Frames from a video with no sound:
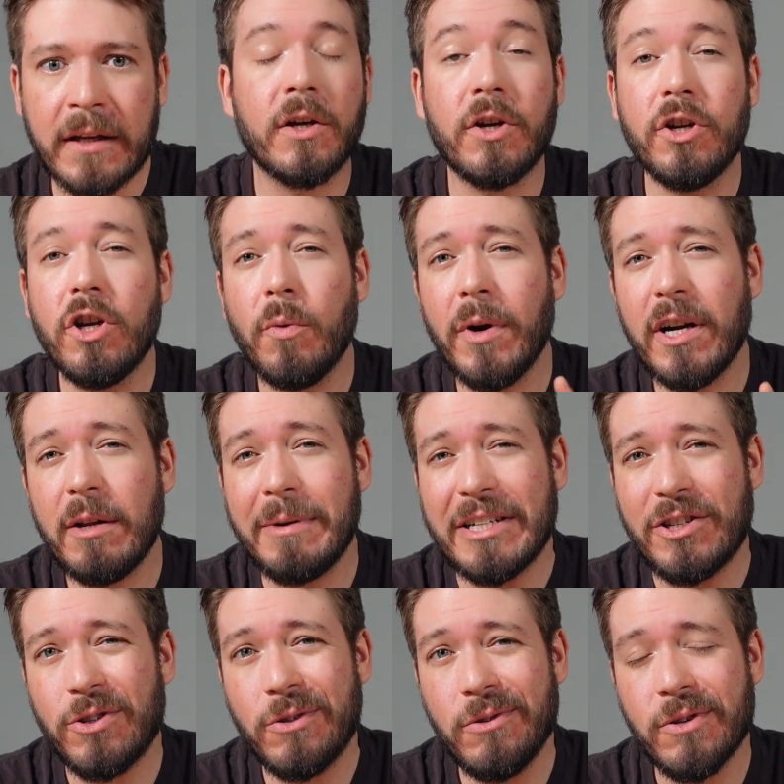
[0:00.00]
You don't want it to be
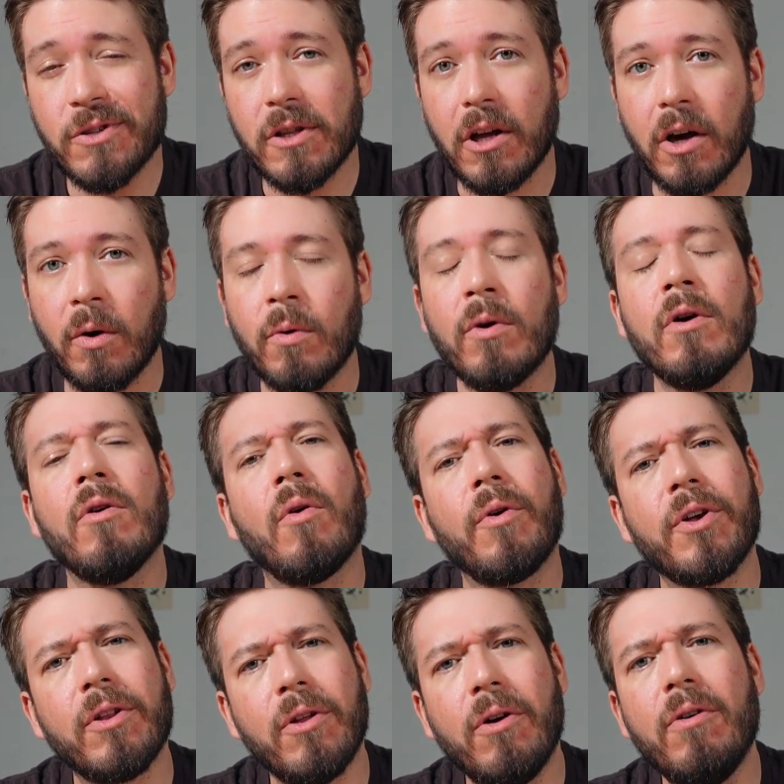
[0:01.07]
too slow, or
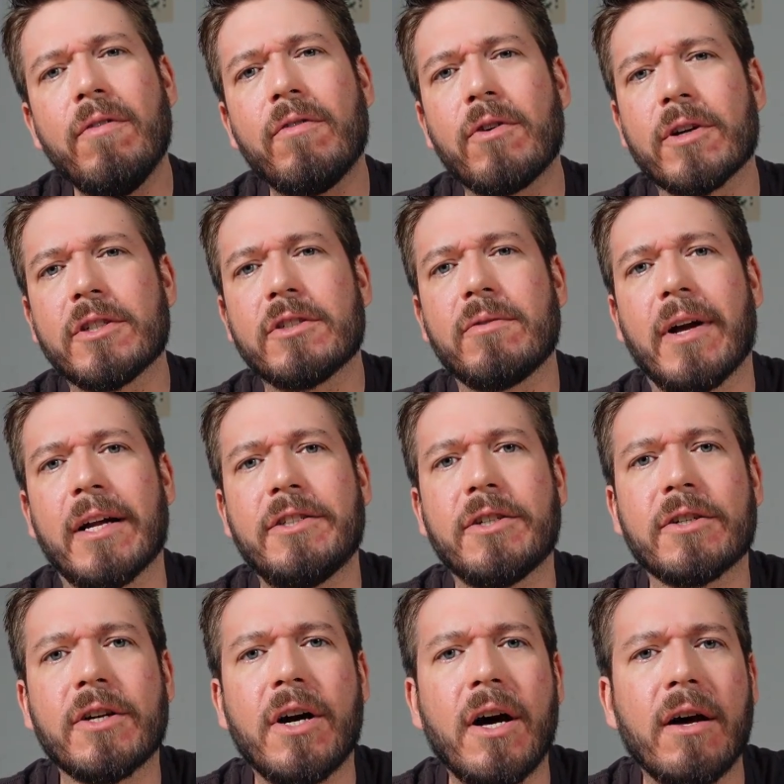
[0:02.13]
you'll over-extract your
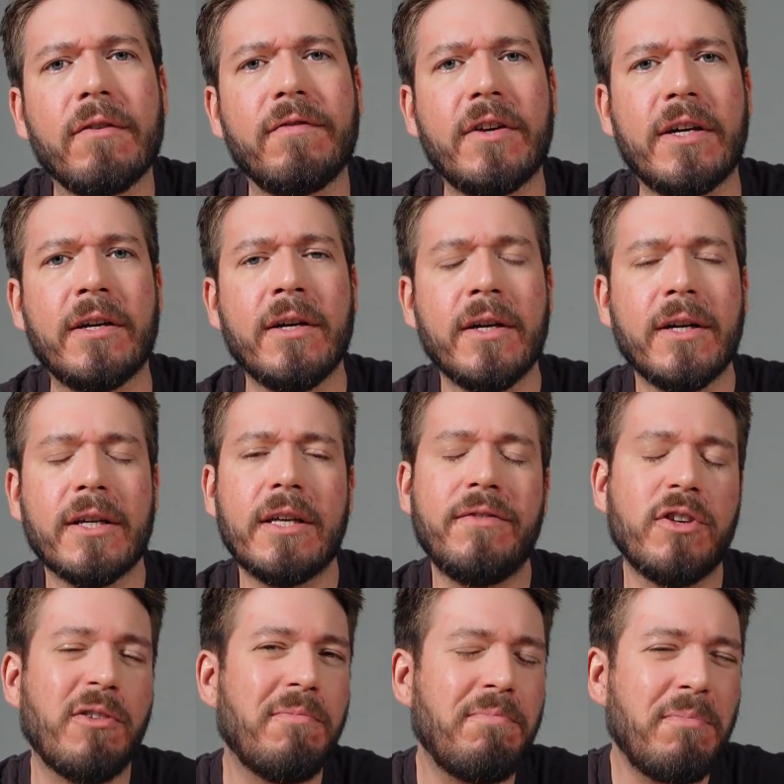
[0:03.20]
coffee, giving
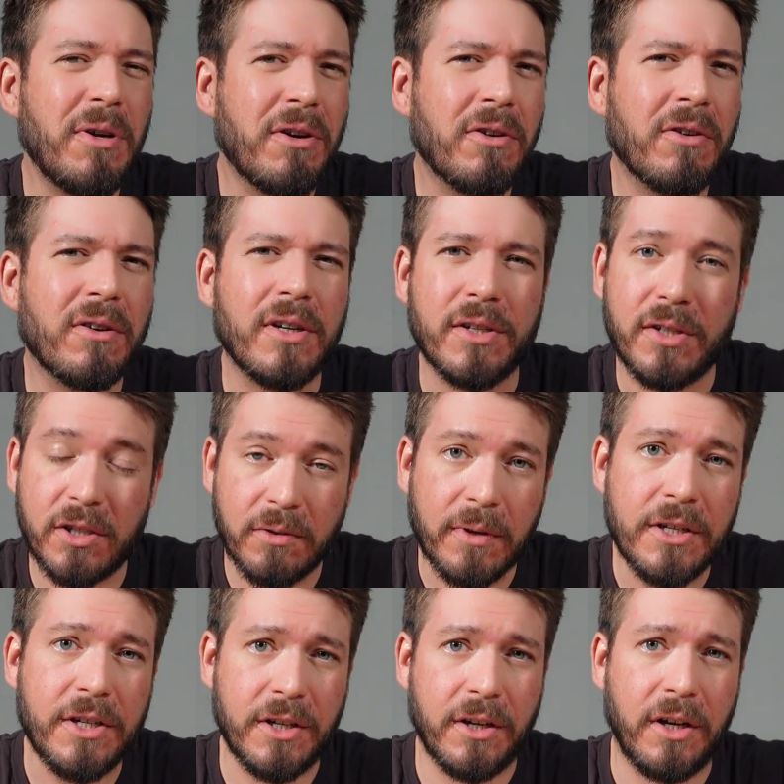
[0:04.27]
you bitter and
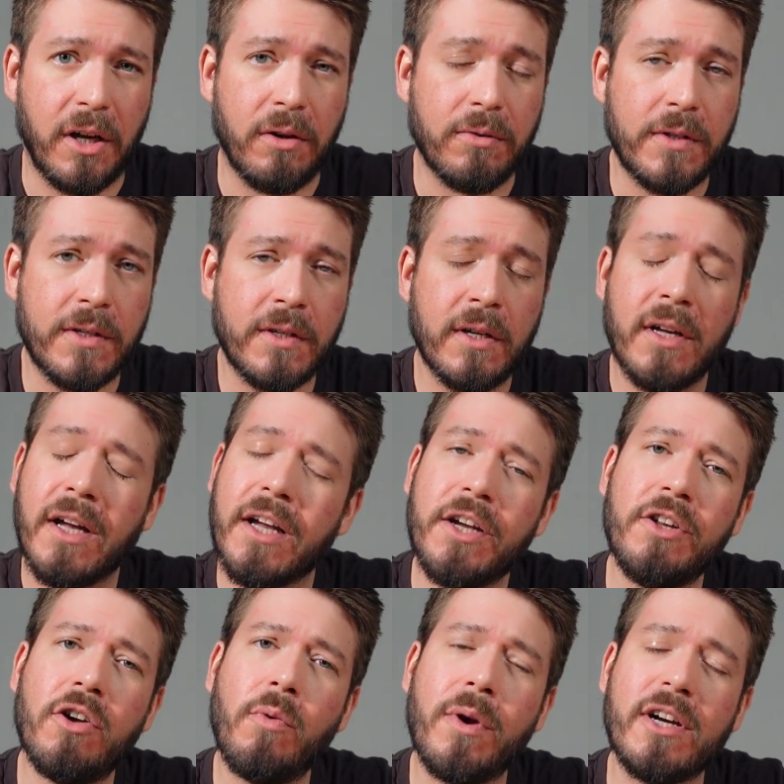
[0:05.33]
astringent notes. You
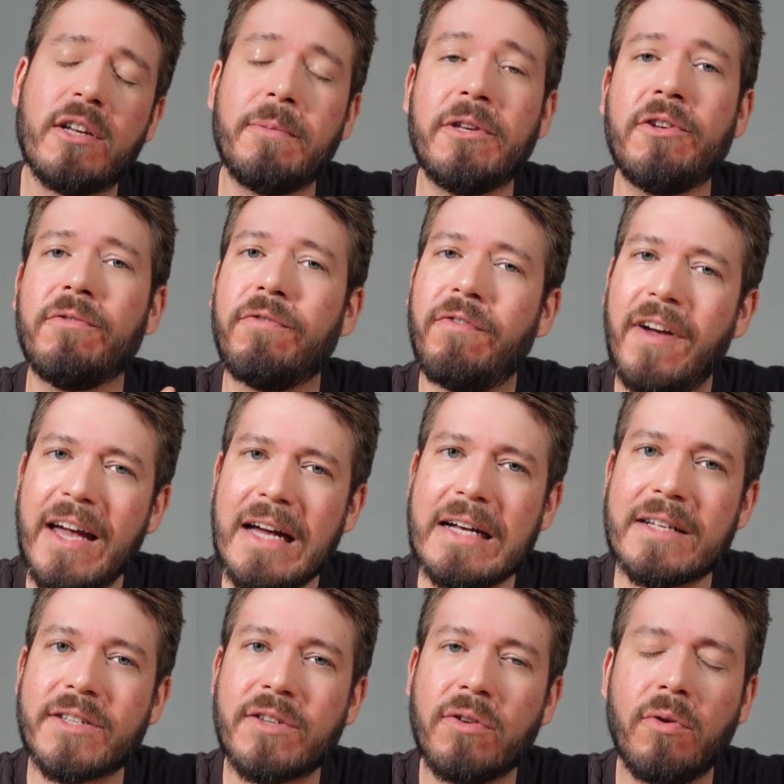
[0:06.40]
don't want it to be too
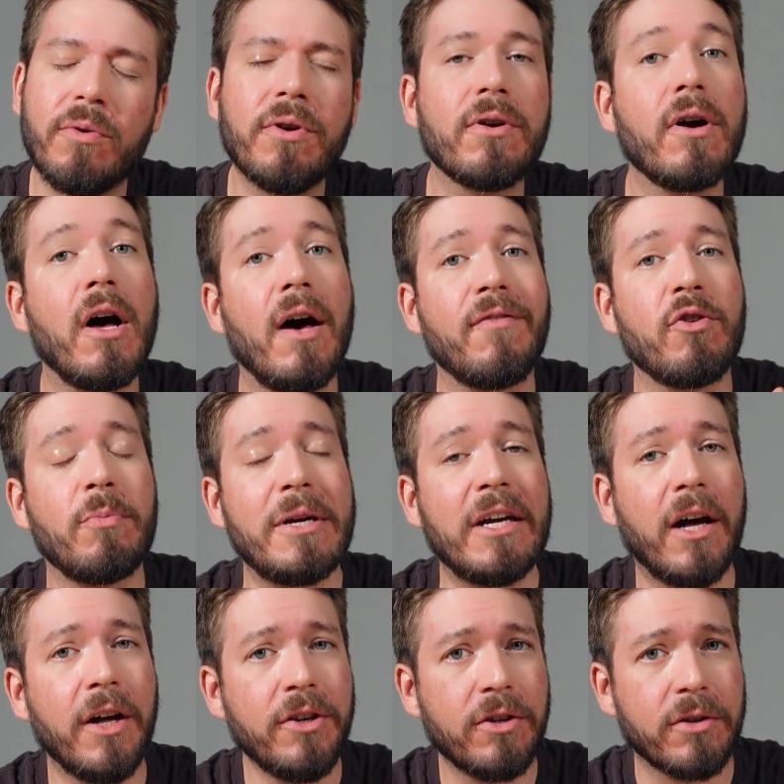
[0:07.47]
fast, or your coffee will be
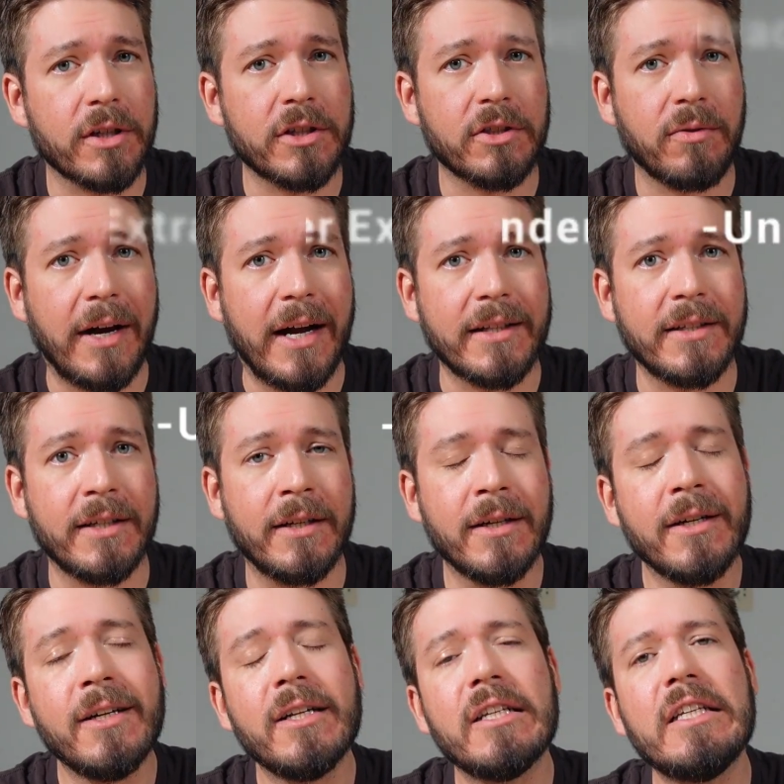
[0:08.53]
under-extracted,
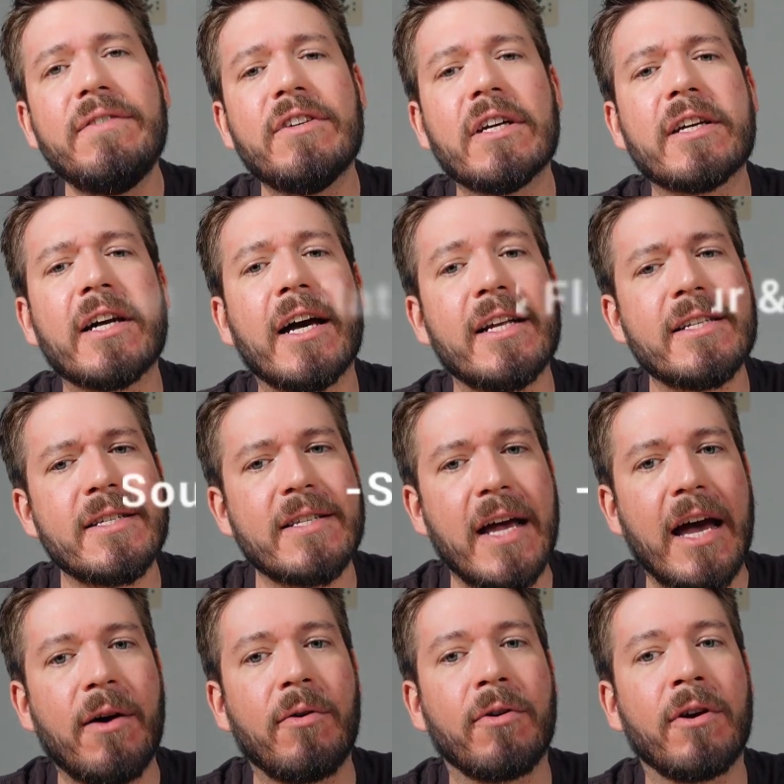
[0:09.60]
leaving it kind of
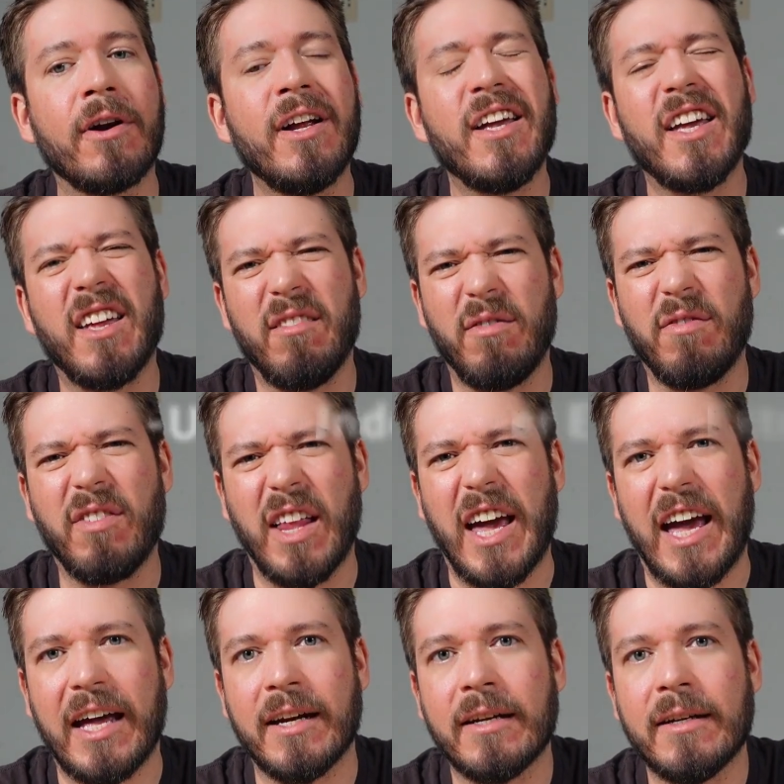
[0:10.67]
sour and flat.